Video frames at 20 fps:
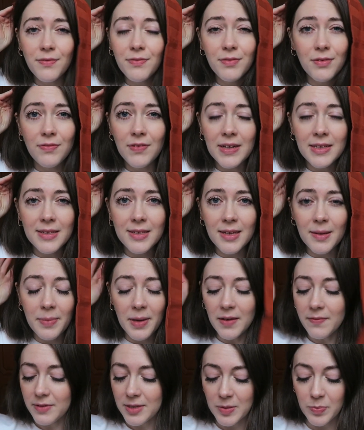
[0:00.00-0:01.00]
if you fancy a
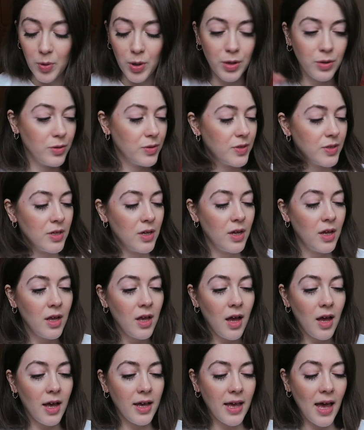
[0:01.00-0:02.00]
bit of a spruce.
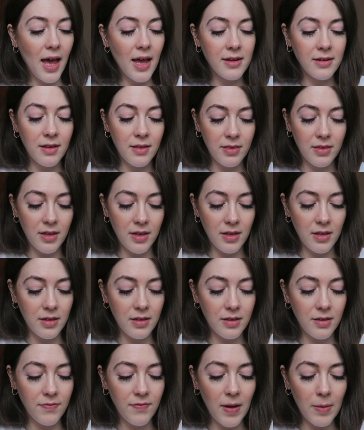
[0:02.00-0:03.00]
Again,
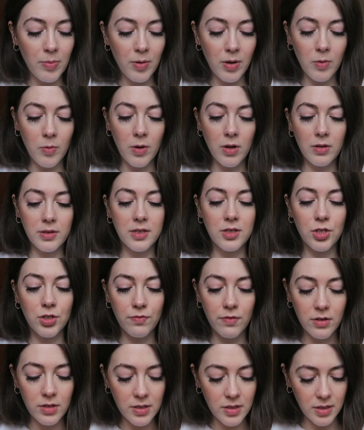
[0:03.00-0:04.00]
the fabric world is
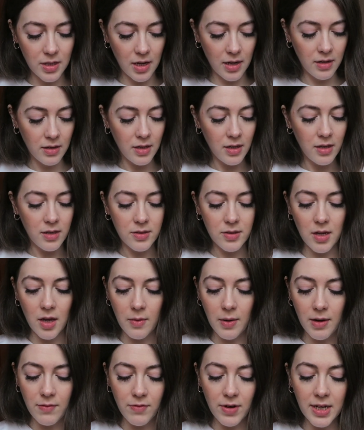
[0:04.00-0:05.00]
your oyster, so
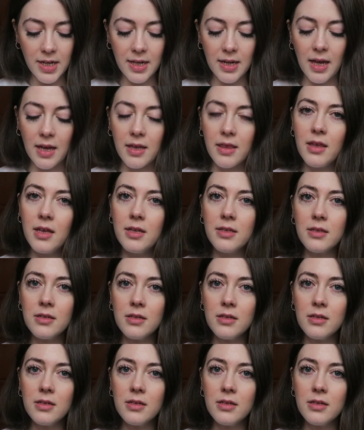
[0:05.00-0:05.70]
I really like these